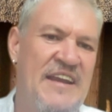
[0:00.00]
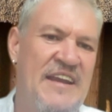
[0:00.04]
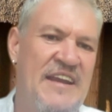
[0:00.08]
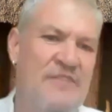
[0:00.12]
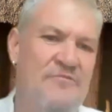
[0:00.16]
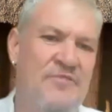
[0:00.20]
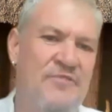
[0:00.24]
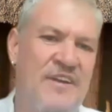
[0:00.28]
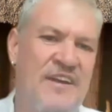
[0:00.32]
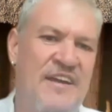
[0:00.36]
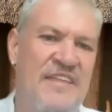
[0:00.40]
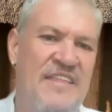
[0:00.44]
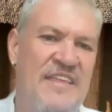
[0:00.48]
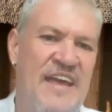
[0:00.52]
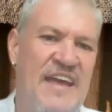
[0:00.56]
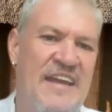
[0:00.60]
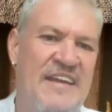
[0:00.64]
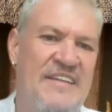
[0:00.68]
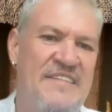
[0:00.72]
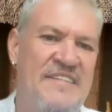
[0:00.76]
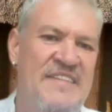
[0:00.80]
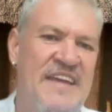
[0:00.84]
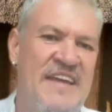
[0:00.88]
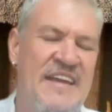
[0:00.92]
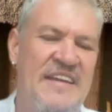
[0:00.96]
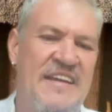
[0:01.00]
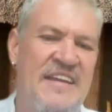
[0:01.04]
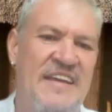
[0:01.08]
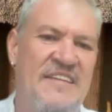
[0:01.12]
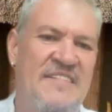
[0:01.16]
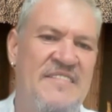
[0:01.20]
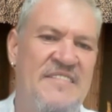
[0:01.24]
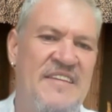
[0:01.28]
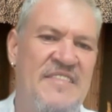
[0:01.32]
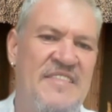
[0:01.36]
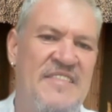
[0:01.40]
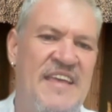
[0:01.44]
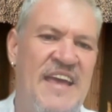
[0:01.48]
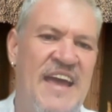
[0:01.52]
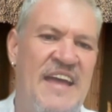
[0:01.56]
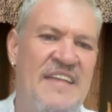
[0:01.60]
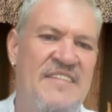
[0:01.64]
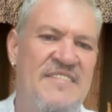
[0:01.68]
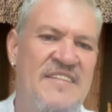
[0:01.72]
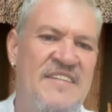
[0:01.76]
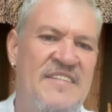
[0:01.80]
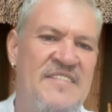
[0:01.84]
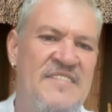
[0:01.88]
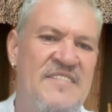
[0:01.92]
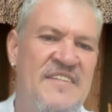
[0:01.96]
africa the understanding is that the
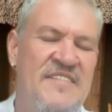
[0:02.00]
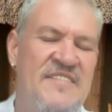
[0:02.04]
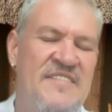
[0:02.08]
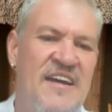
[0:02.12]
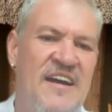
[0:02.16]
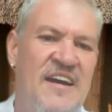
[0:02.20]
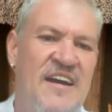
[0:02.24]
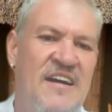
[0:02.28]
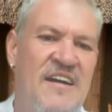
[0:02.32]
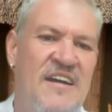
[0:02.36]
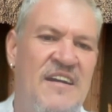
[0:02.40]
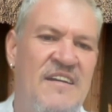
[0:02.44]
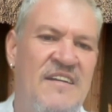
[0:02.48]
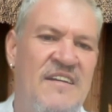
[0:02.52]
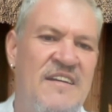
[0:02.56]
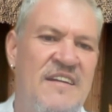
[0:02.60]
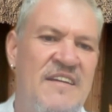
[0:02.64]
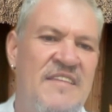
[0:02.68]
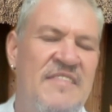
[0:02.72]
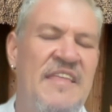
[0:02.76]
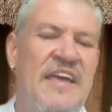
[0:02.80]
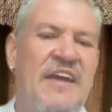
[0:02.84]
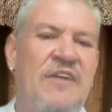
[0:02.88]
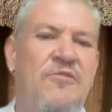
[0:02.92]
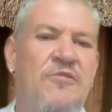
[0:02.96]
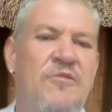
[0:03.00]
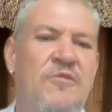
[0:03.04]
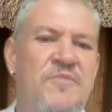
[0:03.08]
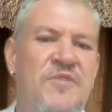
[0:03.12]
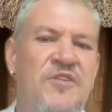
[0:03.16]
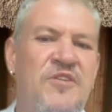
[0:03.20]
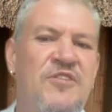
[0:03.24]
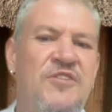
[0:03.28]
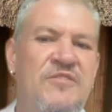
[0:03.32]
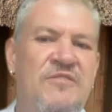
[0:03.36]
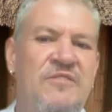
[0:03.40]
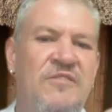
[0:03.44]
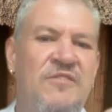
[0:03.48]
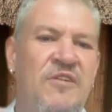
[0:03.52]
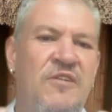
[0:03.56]
ancestors are they commun-